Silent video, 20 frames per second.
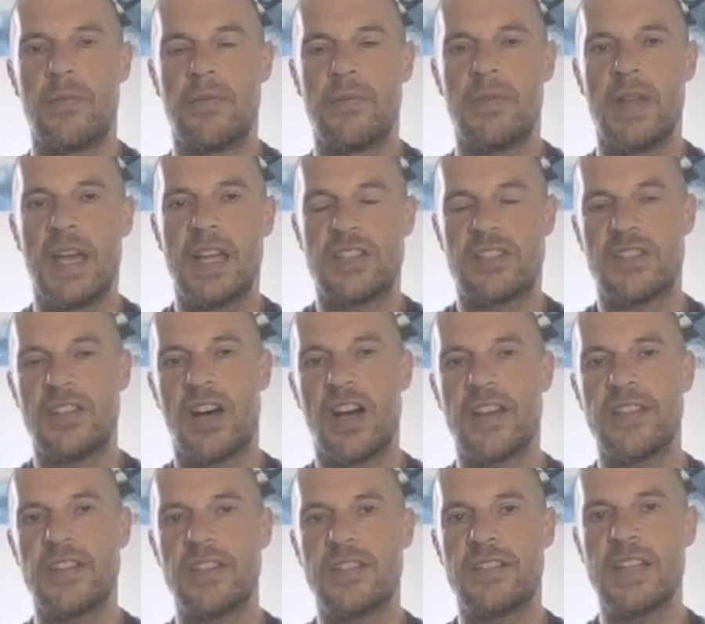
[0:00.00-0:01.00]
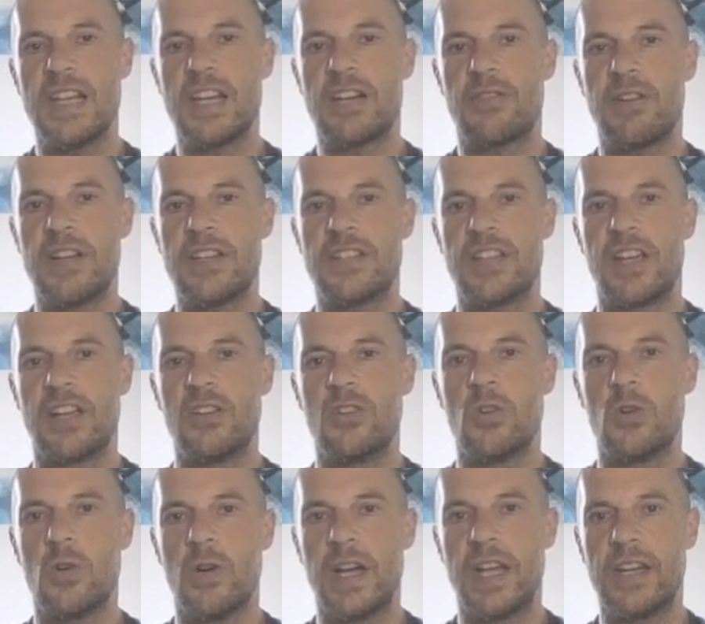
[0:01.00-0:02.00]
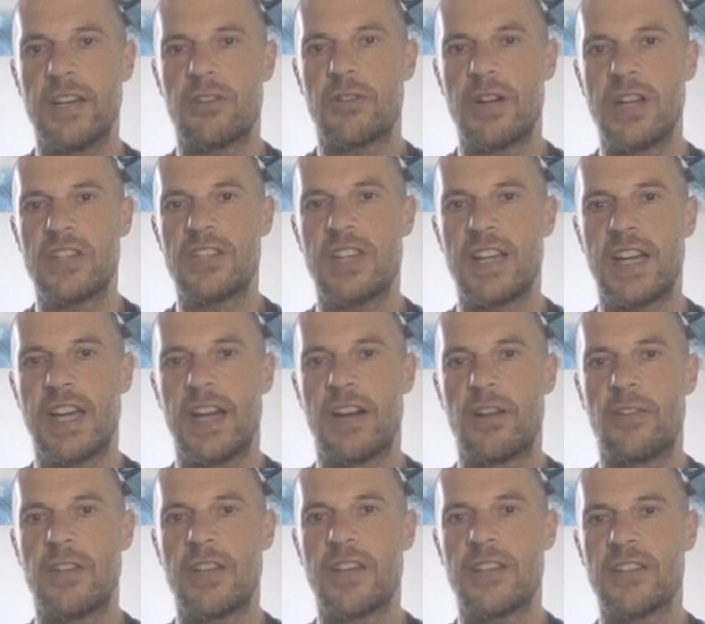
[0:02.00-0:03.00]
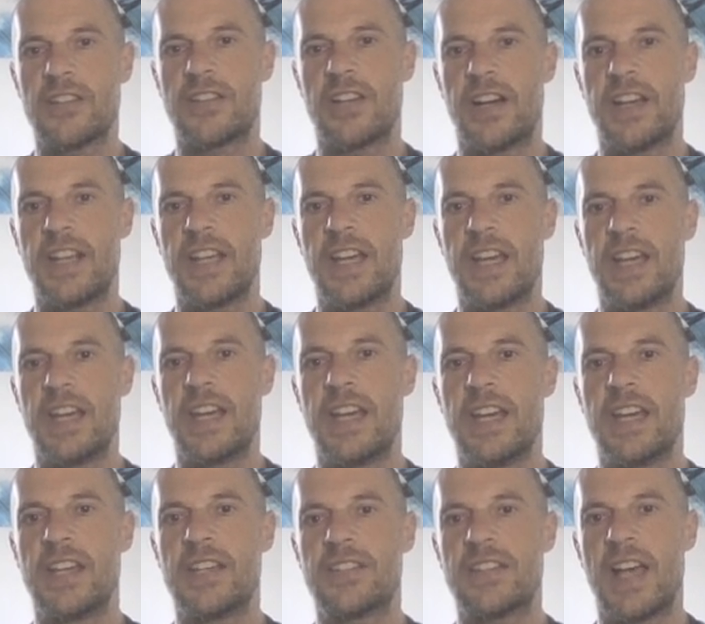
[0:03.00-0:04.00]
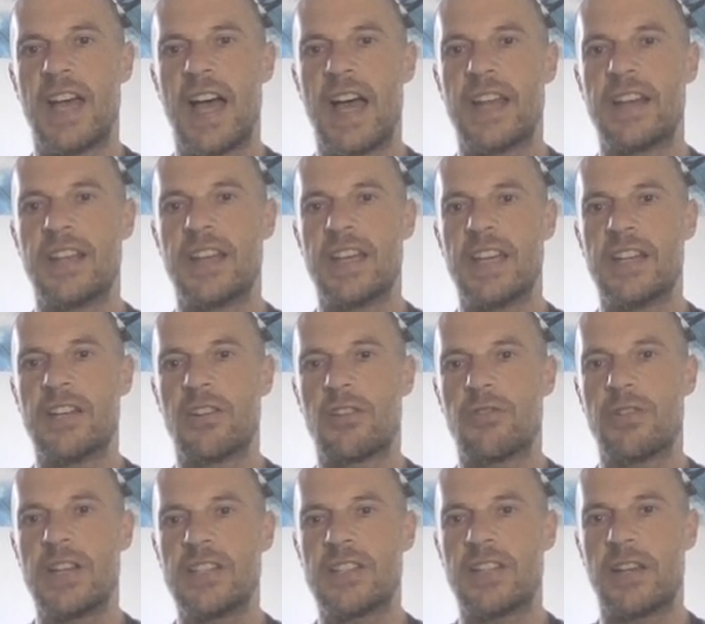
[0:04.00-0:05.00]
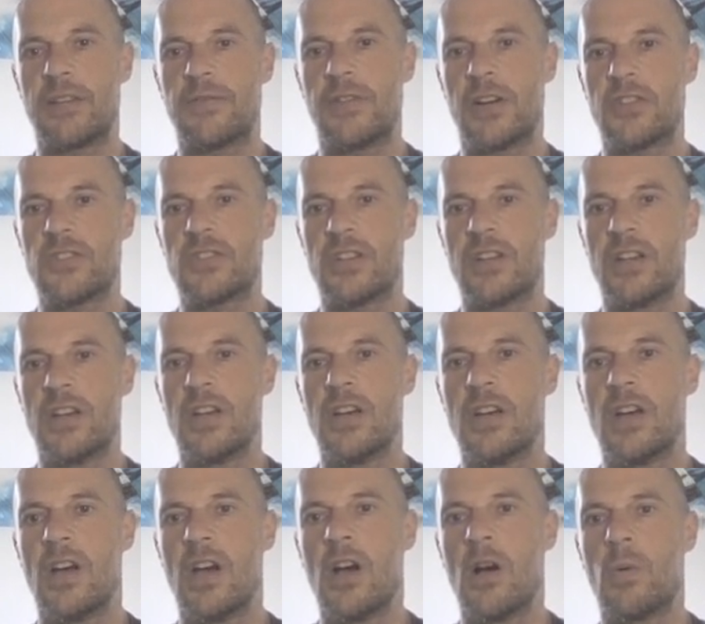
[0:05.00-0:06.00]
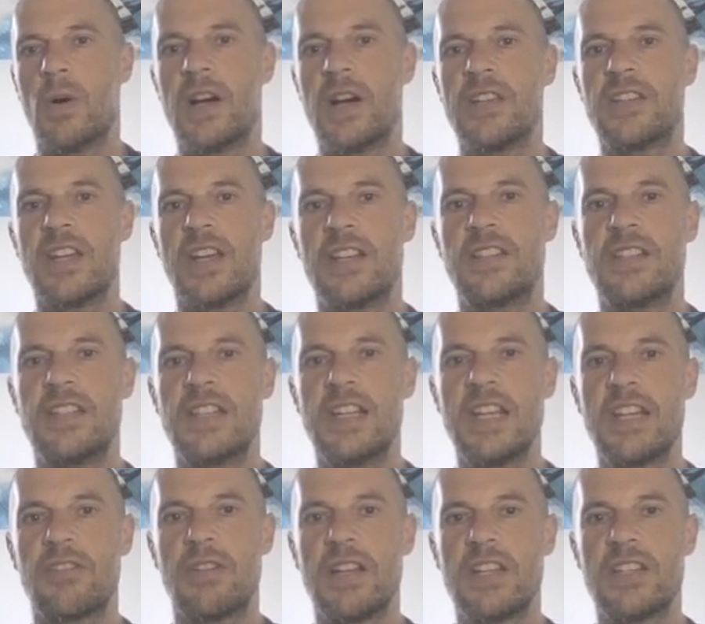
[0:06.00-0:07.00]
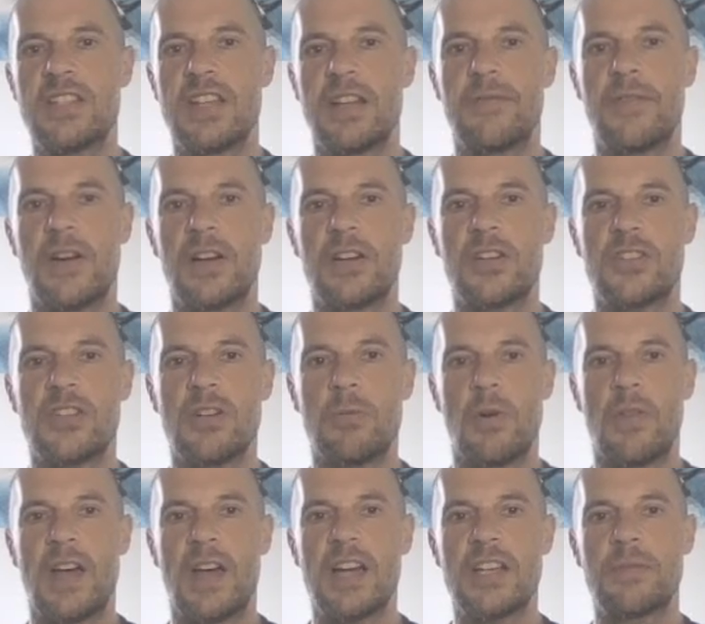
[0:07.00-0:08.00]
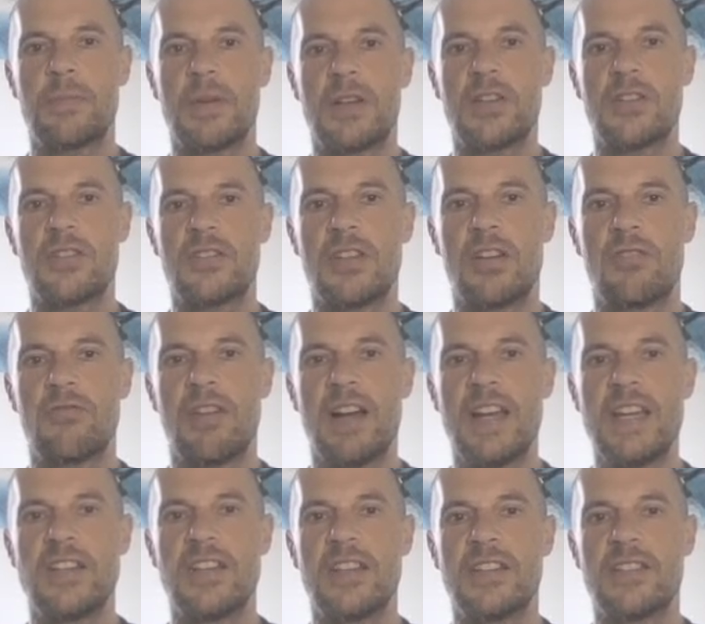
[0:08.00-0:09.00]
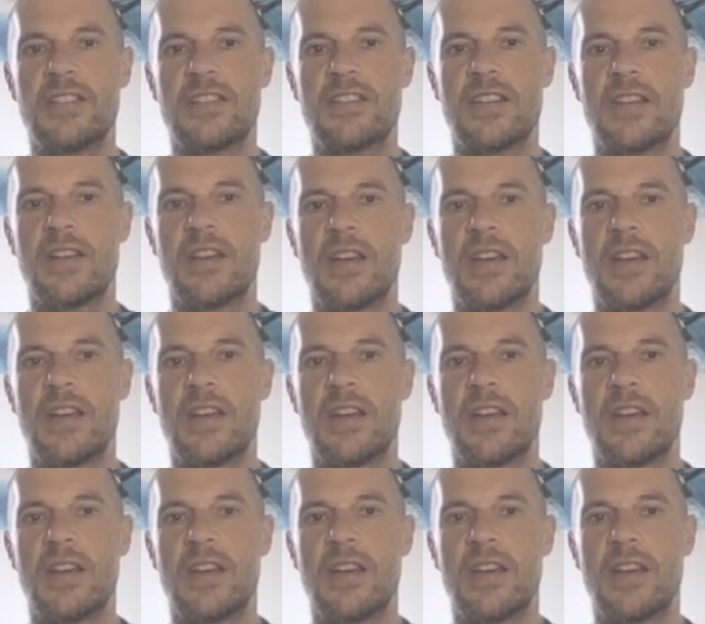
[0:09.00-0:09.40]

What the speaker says: it's neither decreasing nor increasing, and on the other side here it is an increasing function. Why is it a decreasing function? Well, that is because the gradient